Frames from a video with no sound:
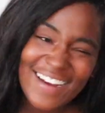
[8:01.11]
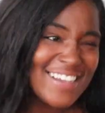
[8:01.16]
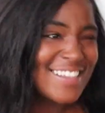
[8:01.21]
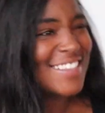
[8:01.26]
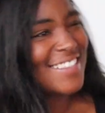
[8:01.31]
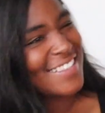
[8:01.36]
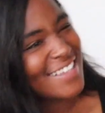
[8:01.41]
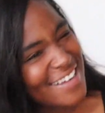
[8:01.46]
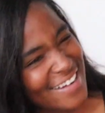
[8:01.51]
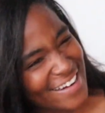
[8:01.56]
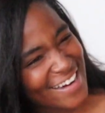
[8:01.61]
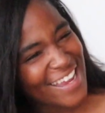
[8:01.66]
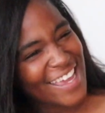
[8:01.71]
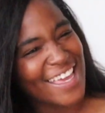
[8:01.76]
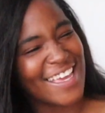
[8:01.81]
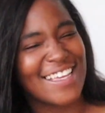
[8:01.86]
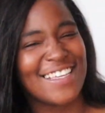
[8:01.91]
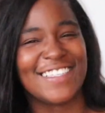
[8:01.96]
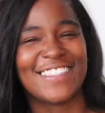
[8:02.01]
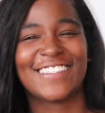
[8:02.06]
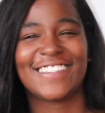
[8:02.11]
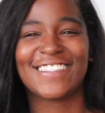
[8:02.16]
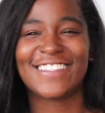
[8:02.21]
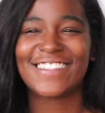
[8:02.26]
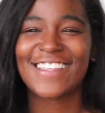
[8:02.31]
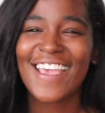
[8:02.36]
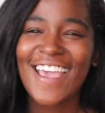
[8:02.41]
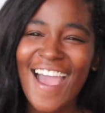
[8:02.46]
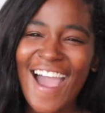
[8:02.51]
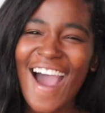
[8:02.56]
Are you serious?
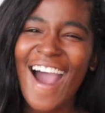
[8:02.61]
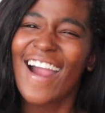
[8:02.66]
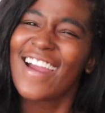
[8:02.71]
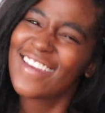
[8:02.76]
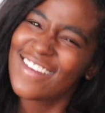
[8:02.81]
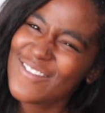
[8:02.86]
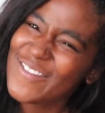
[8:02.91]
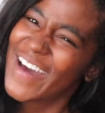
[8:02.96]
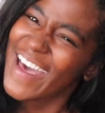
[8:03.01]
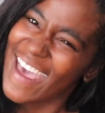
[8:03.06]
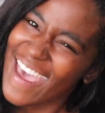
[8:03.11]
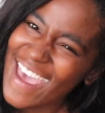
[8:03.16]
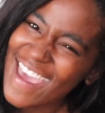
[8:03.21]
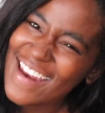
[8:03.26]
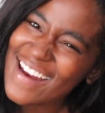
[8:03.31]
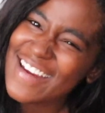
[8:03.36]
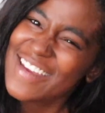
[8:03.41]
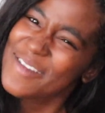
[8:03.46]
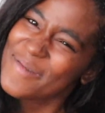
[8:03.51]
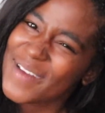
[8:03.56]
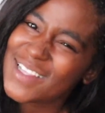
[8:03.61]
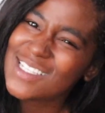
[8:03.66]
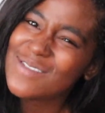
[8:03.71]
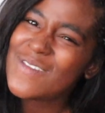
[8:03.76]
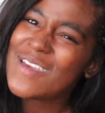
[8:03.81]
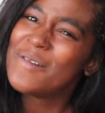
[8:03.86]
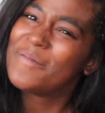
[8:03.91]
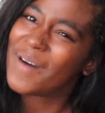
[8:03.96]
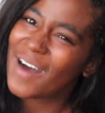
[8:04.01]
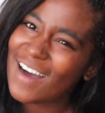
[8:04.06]
Are you about to
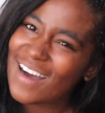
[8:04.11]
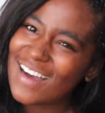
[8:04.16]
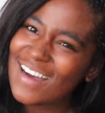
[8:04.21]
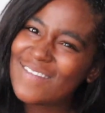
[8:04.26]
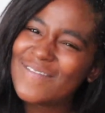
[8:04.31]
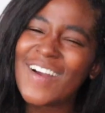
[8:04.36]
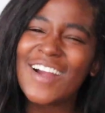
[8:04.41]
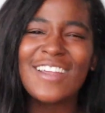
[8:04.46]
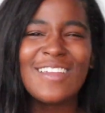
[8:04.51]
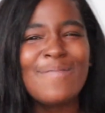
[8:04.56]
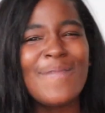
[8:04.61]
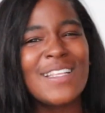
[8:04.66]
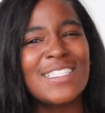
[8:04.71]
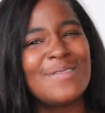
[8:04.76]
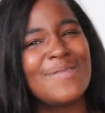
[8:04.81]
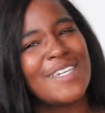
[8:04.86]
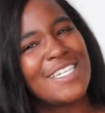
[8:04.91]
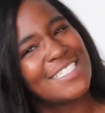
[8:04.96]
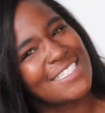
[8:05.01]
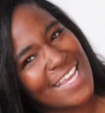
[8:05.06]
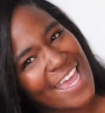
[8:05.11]
be a mom? Are you about to be a